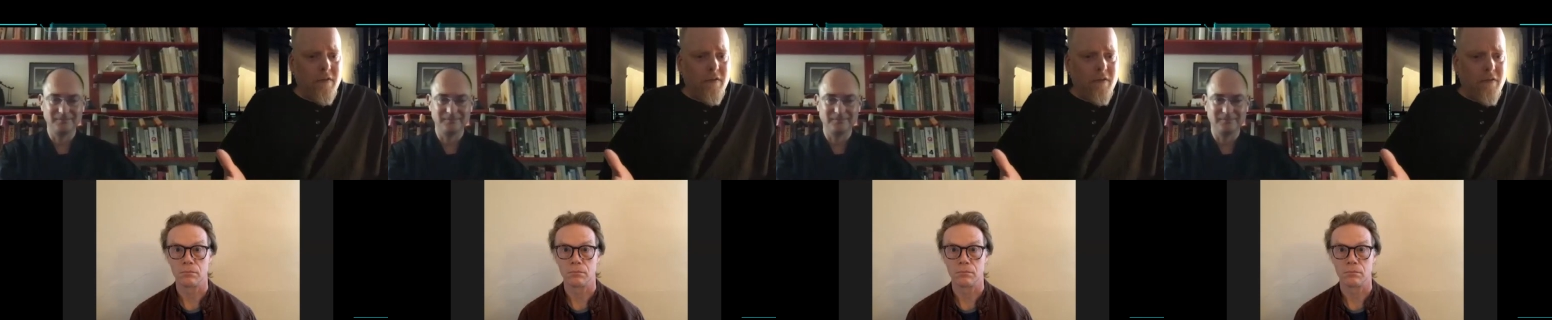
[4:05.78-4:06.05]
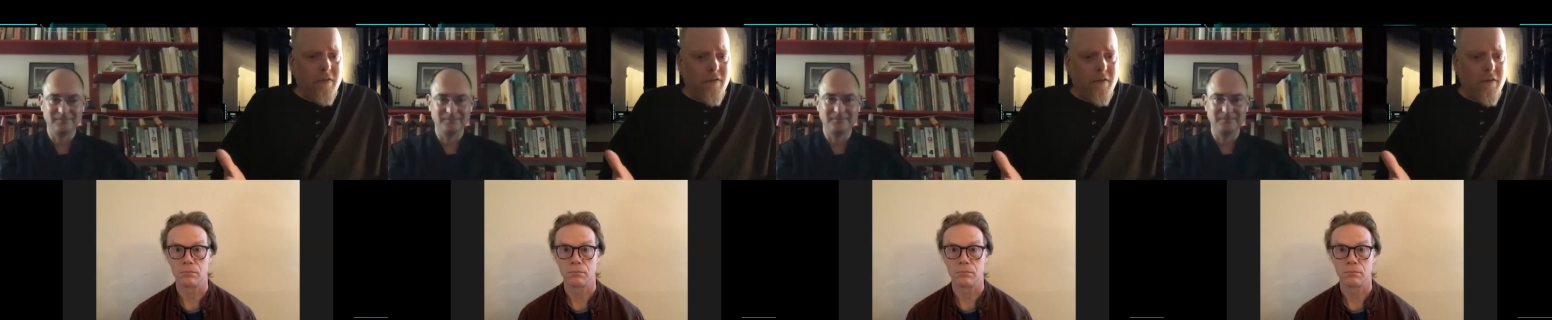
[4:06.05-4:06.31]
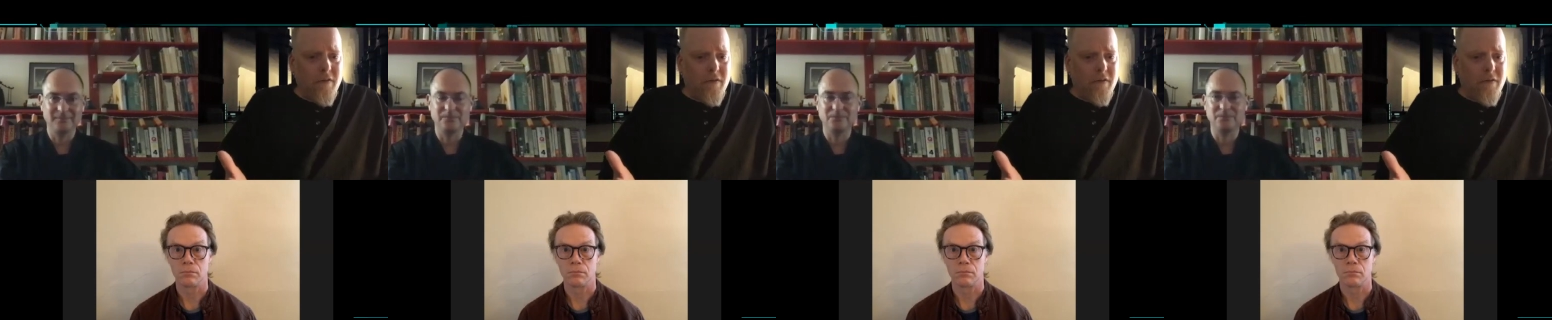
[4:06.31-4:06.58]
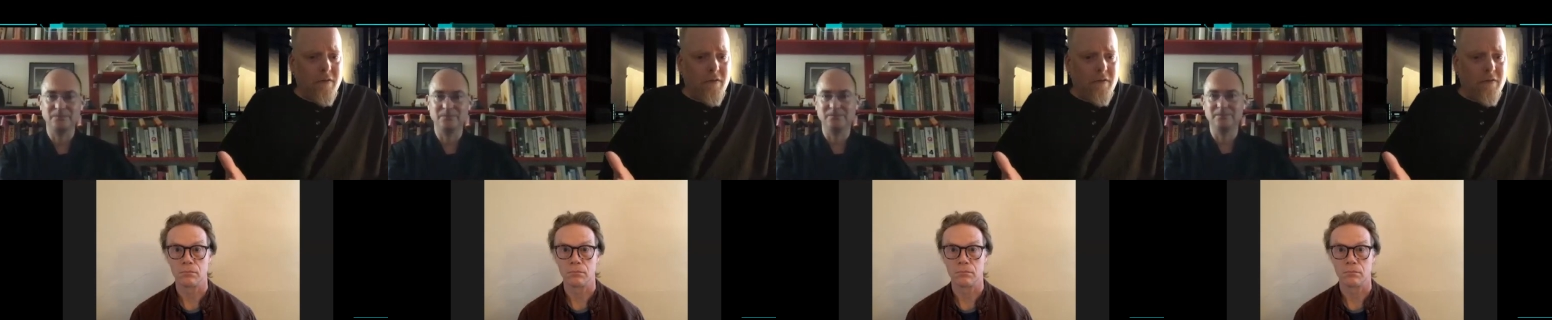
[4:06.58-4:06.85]

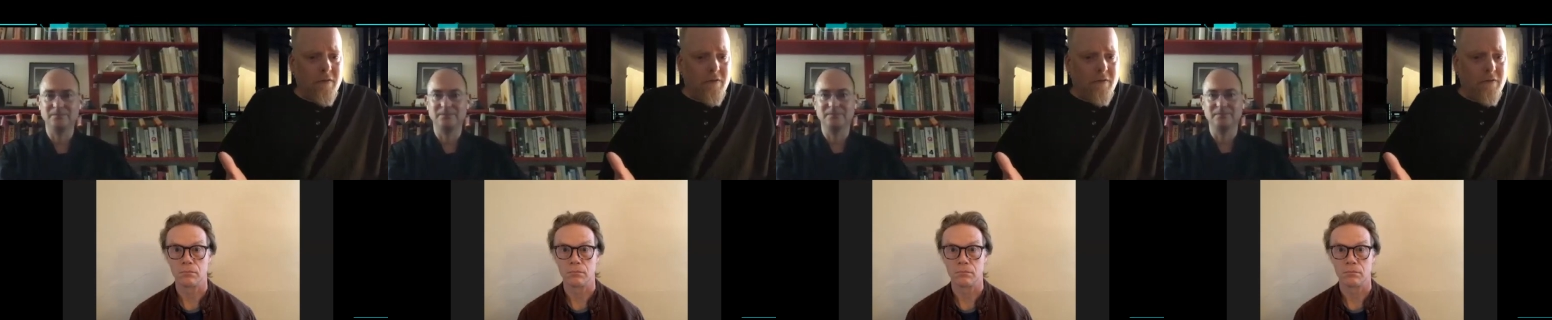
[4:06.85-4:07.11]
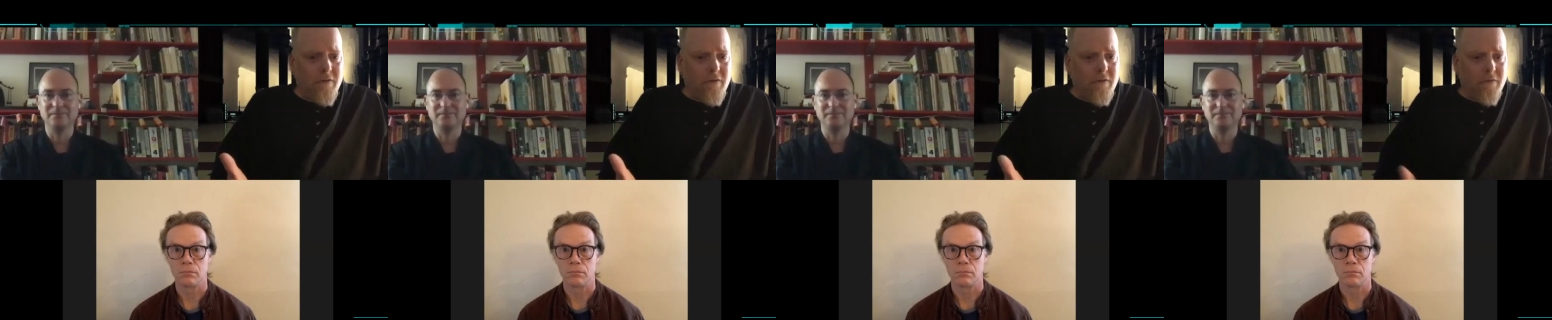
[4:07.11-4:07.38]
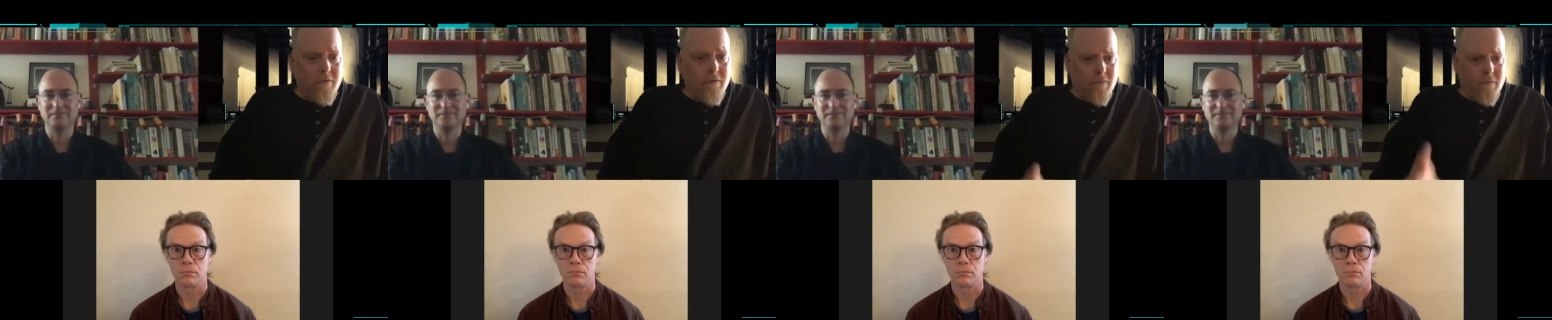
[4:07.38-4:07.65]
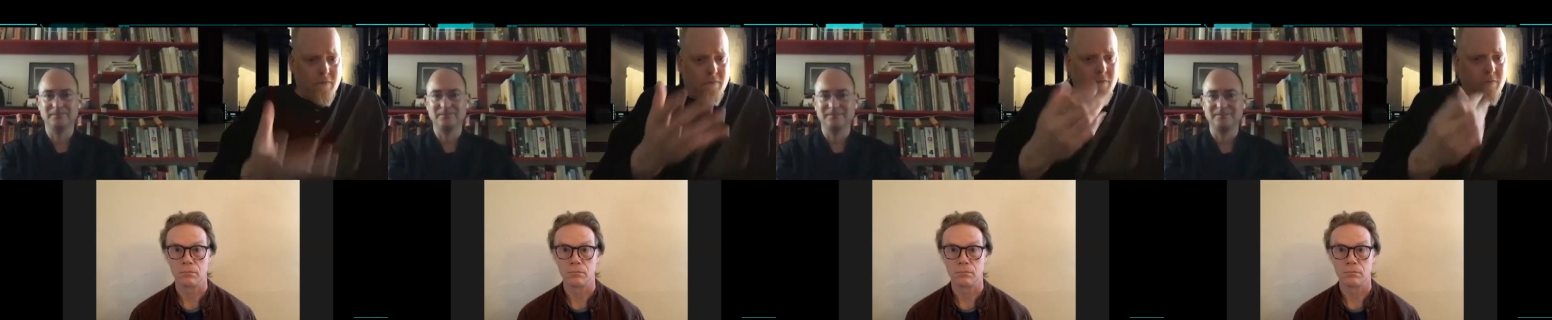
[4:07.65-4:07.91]

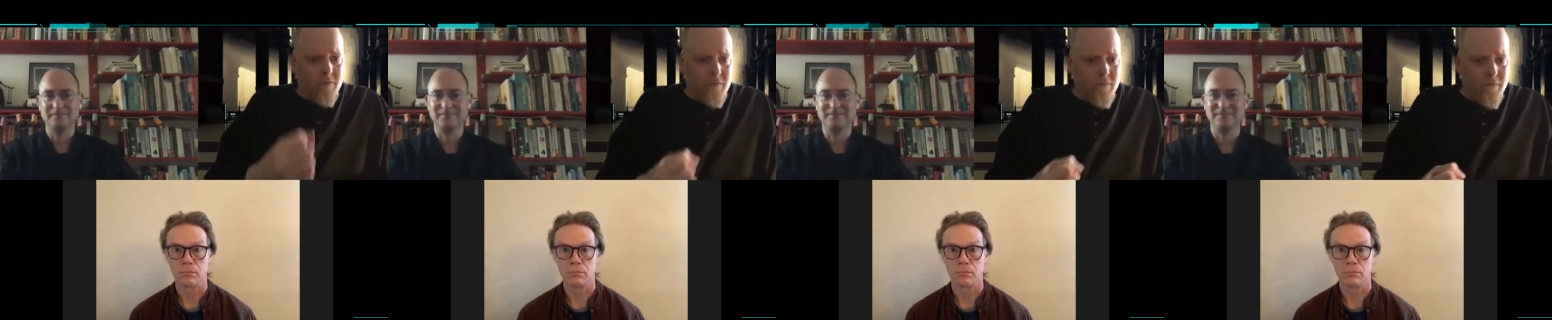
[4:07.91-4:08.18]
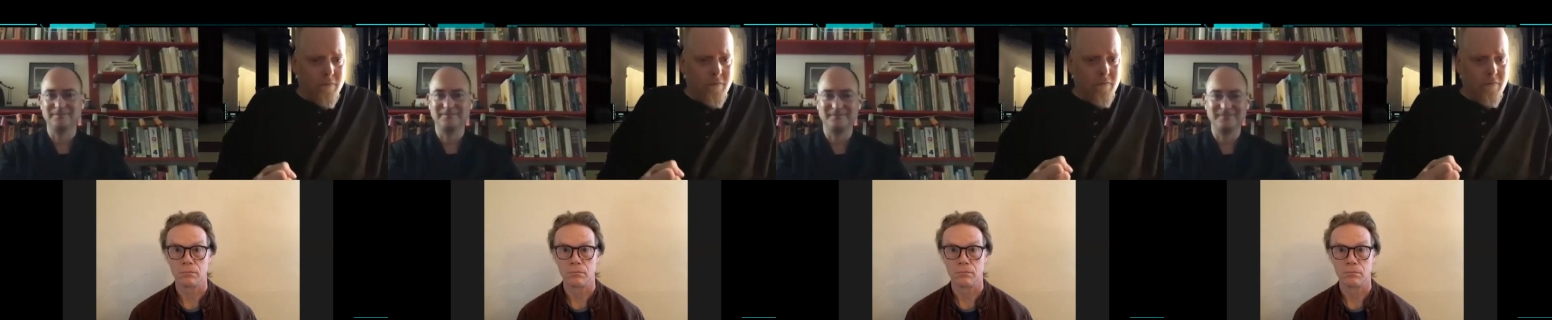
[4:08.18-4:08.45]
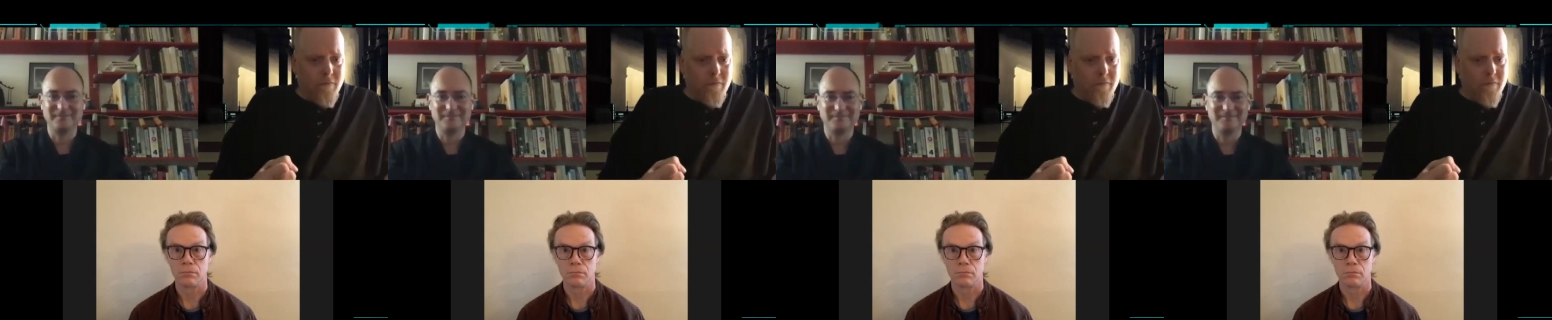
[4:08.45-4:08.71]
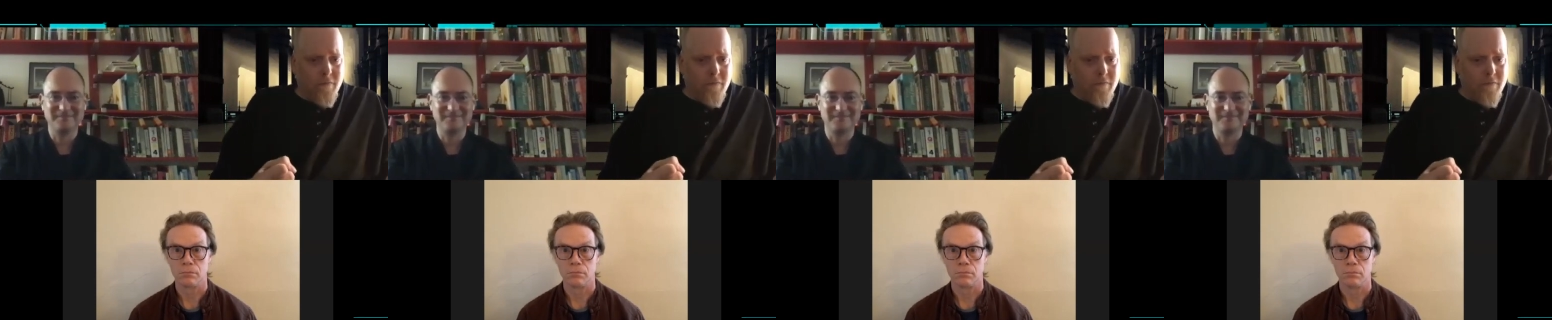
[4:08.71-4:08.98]

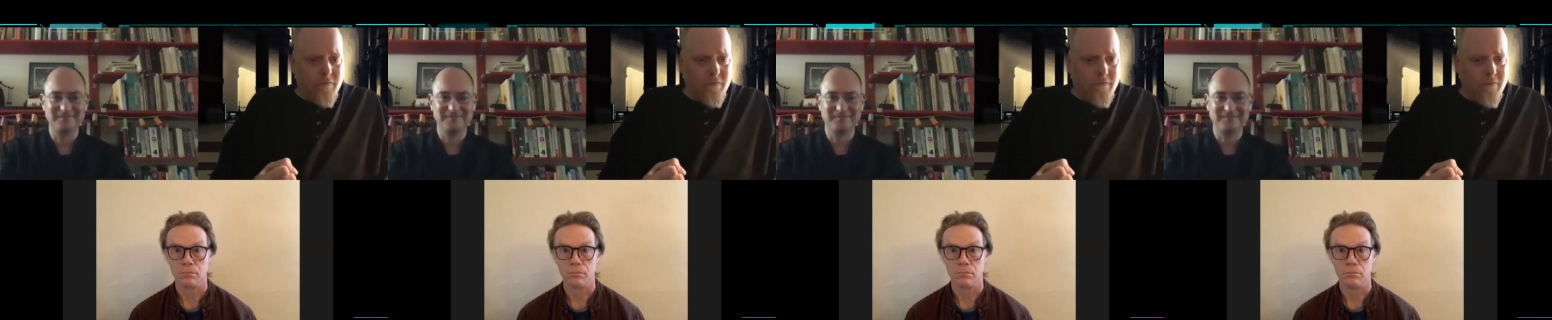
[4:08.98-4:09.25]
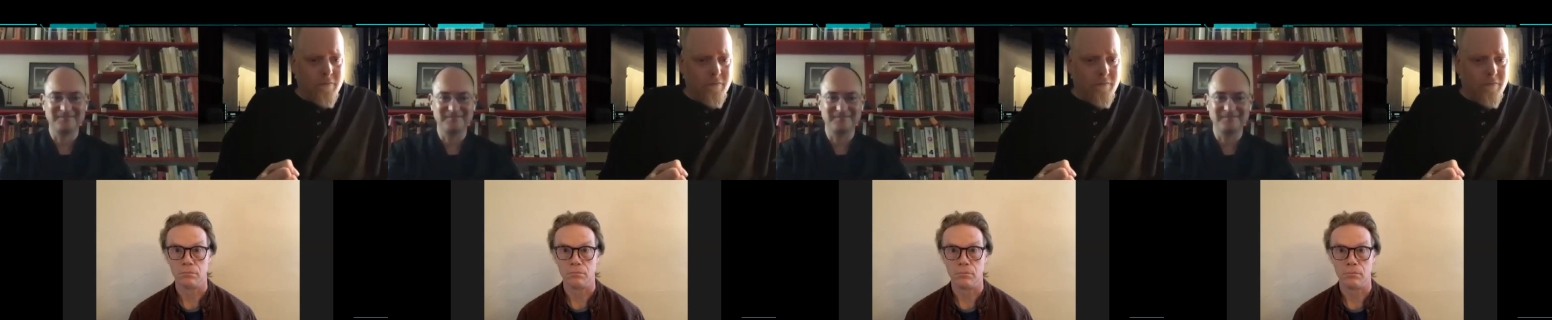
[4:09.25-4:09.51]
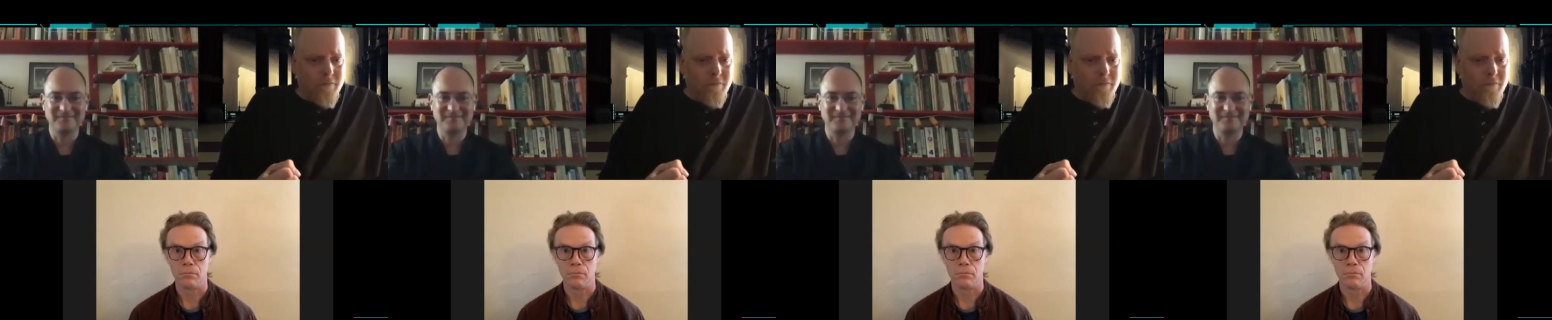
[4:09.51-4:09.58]
[no speech]